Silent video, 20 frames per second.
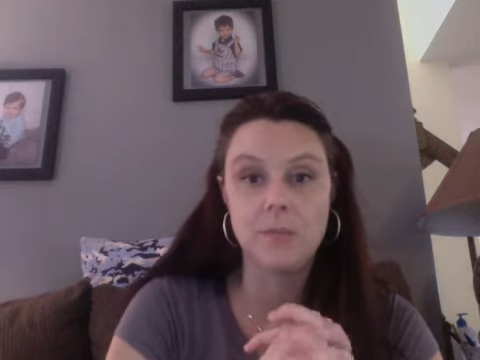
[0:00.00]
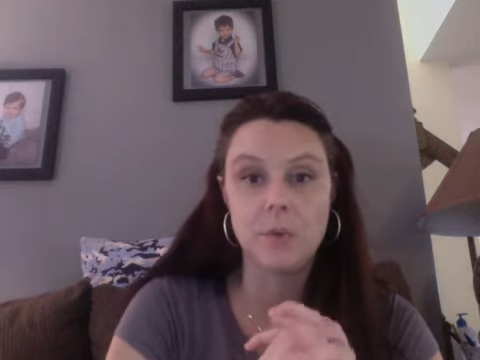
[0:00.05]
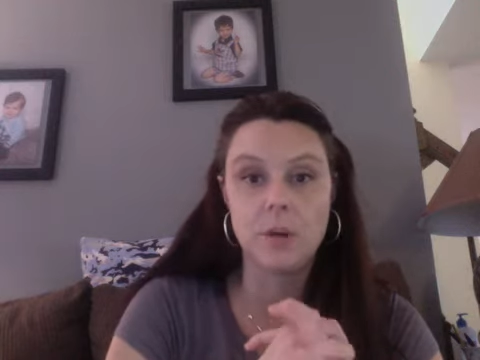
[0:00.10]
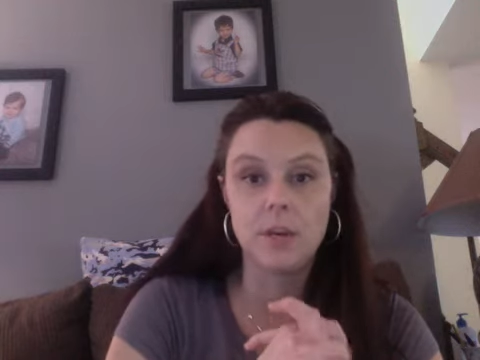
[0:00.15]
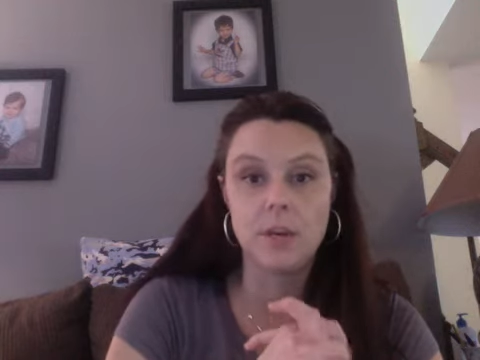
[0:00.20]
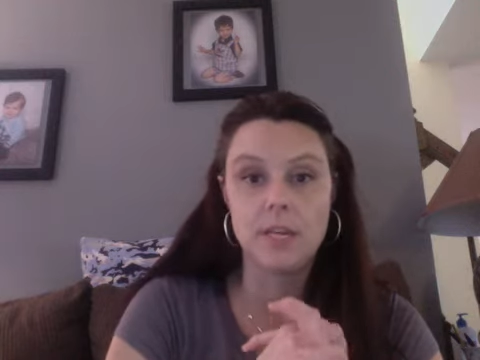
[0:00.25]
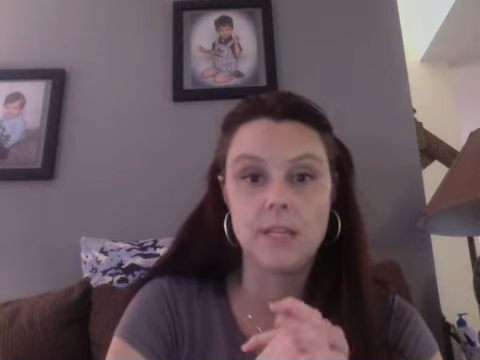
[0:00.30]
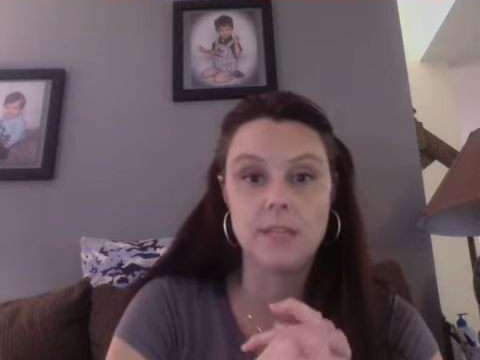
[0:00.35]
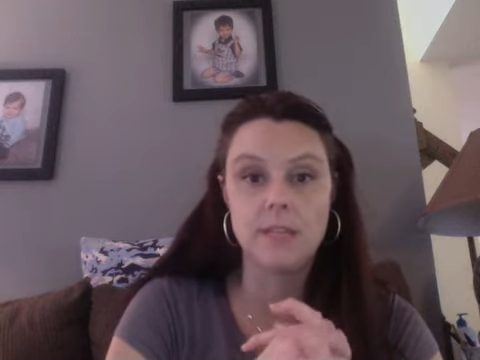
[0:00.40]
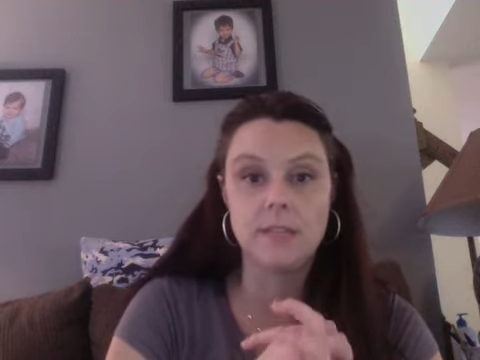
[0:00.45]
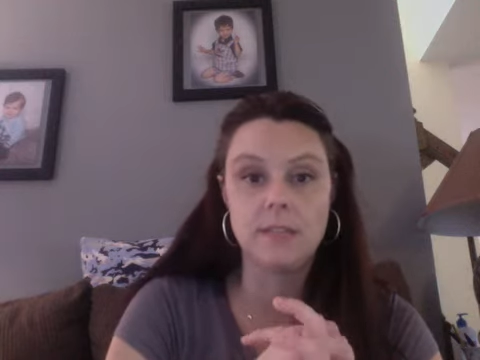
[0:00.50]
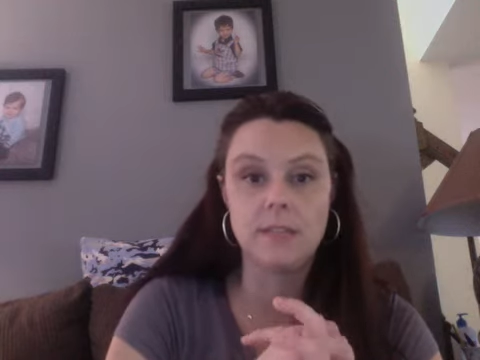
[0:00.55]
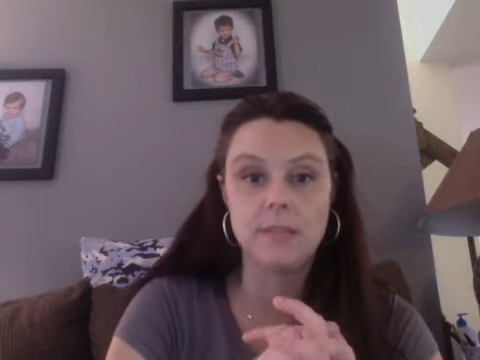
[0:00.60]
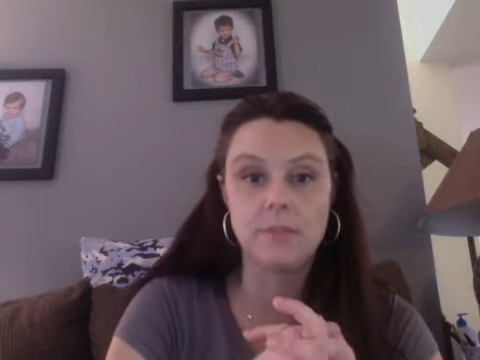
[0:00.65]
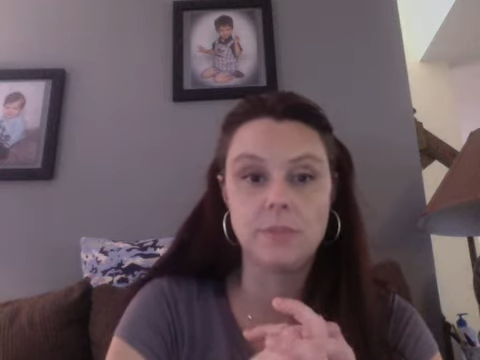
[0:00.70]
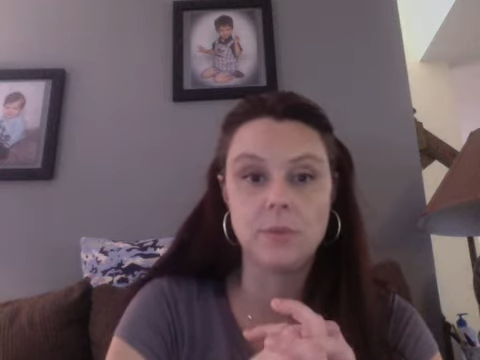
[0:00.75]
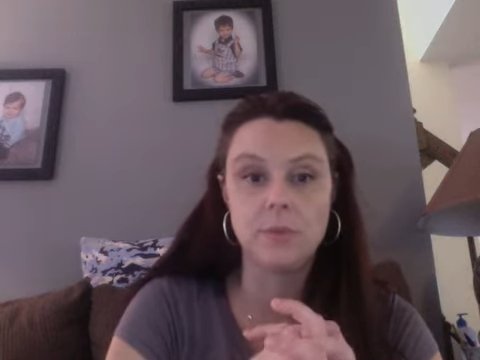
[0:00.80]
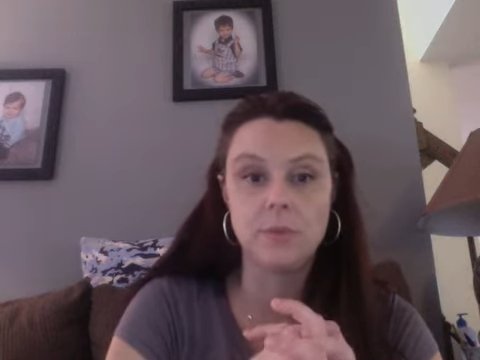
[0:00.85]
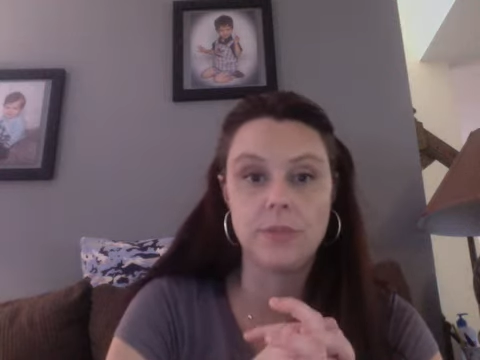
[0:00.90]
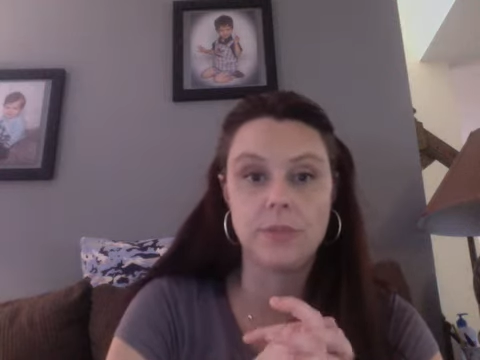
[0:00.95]
where he's
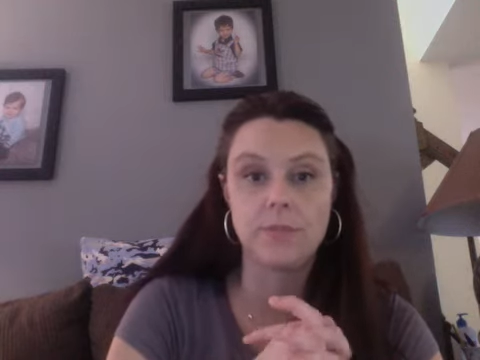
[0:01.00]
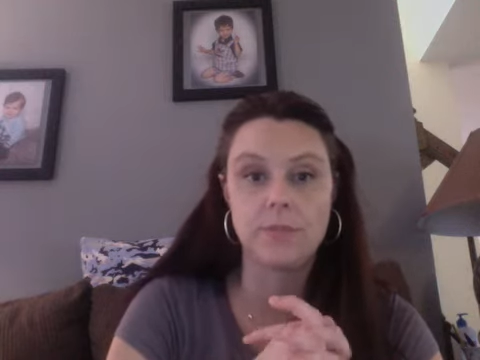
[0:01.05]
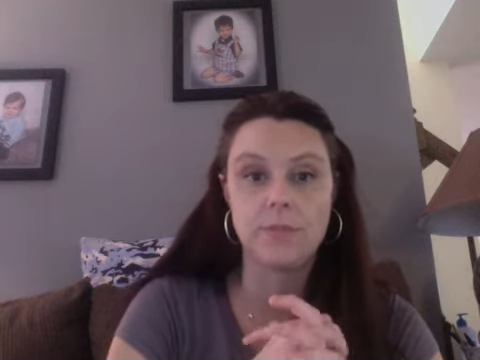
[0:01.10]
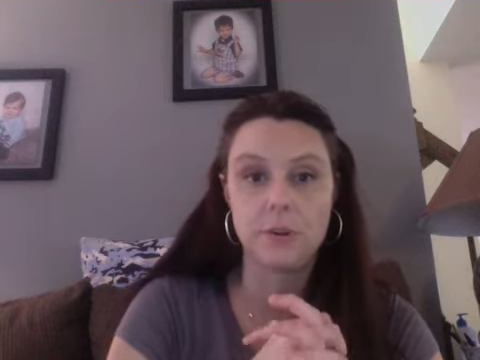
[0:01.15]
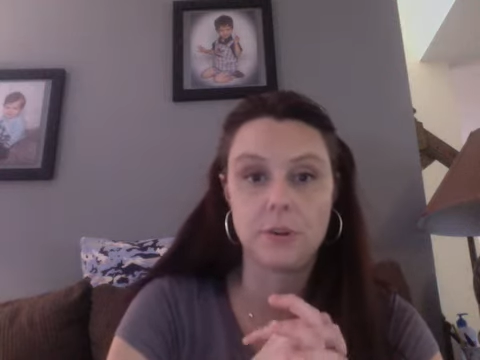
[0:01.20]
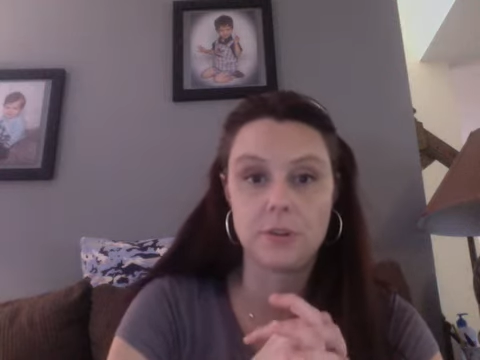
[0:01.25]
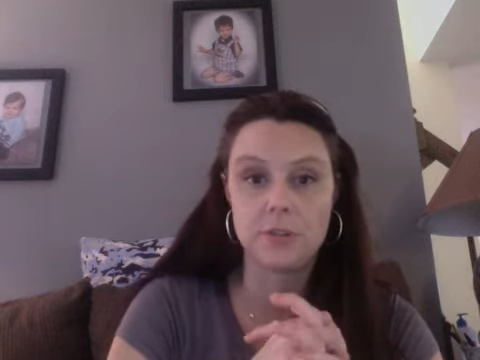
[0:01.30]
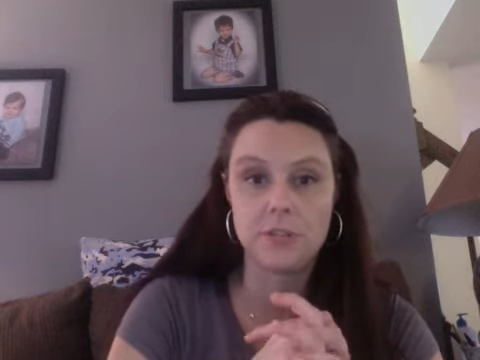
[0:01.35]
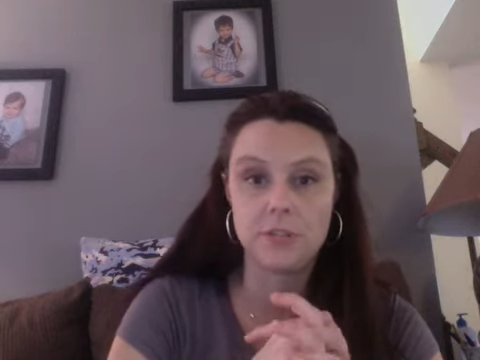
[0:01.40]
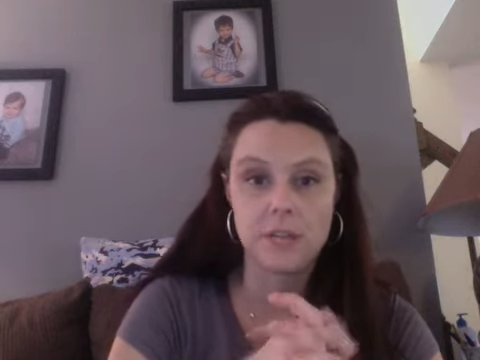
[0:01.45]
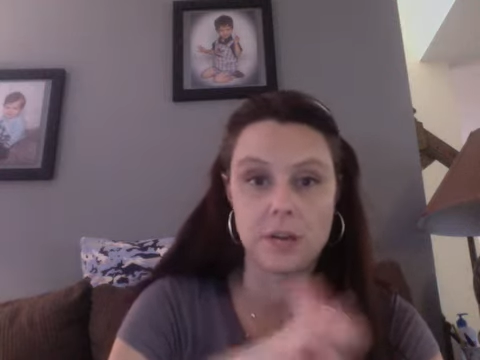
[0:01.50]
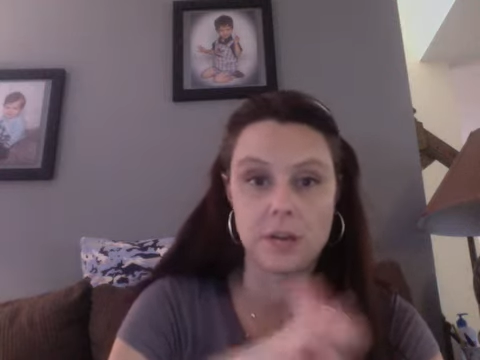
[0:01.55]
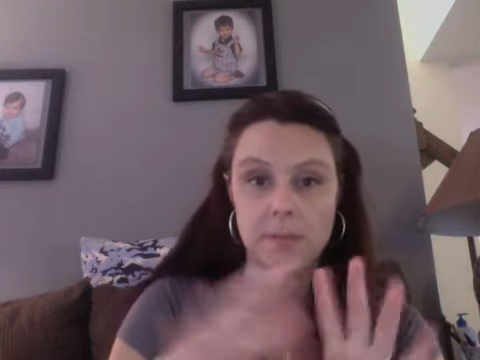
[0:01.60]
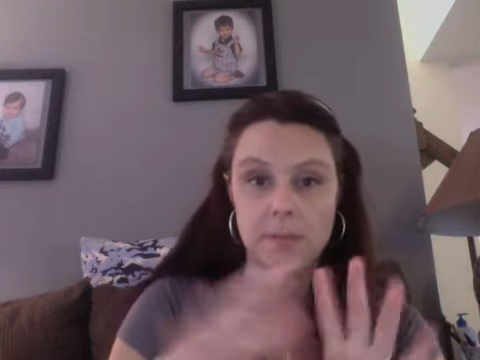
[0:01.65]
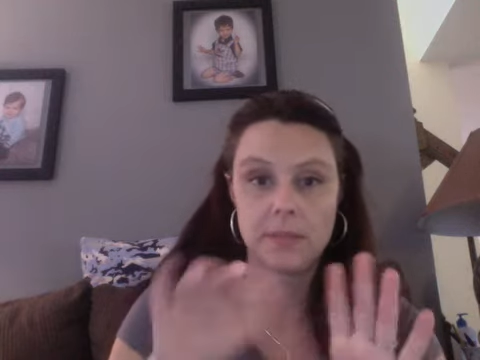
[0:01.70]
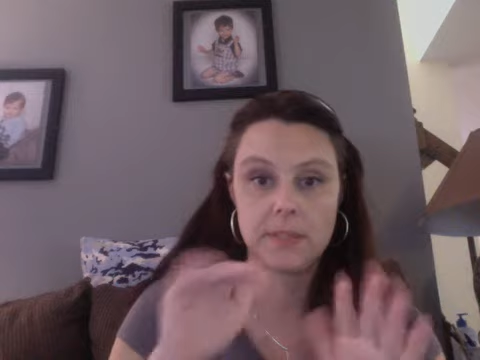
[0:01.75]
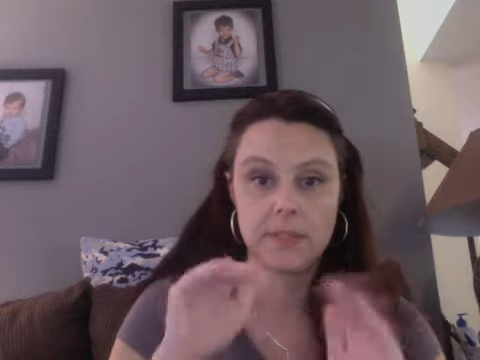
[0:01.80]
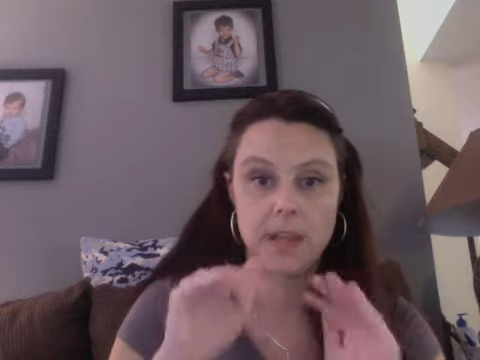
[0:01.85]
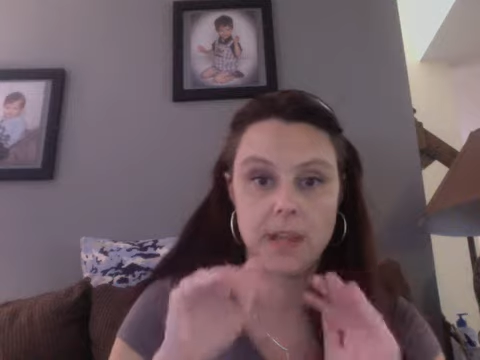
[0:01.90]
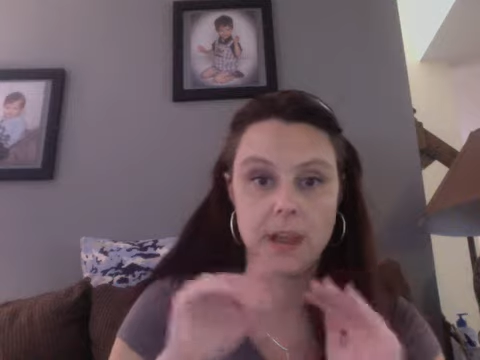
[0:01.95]
with the first therapist,